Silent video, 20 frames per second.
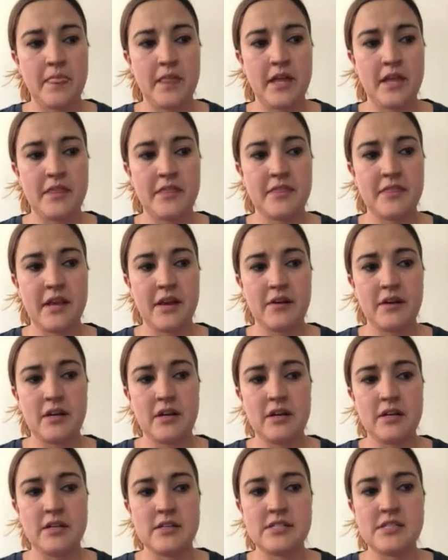
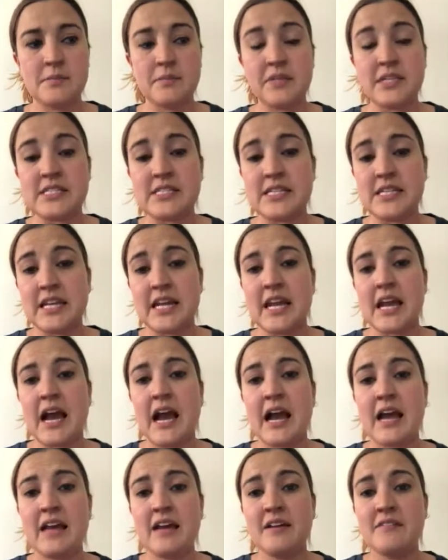Thera Simplicity,
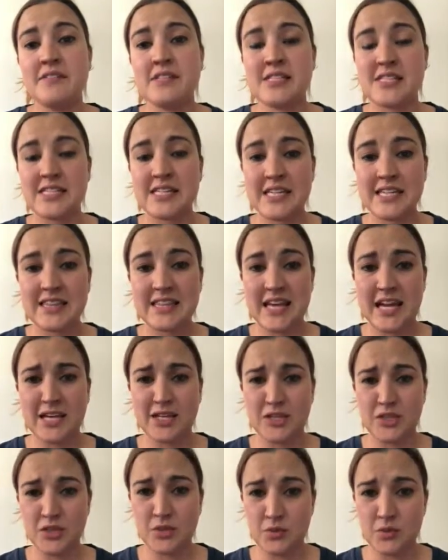I have seen
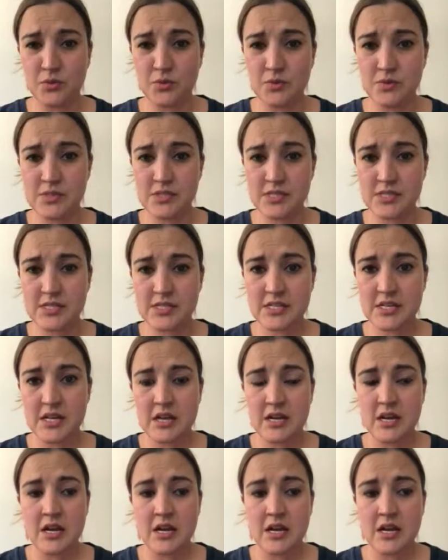that used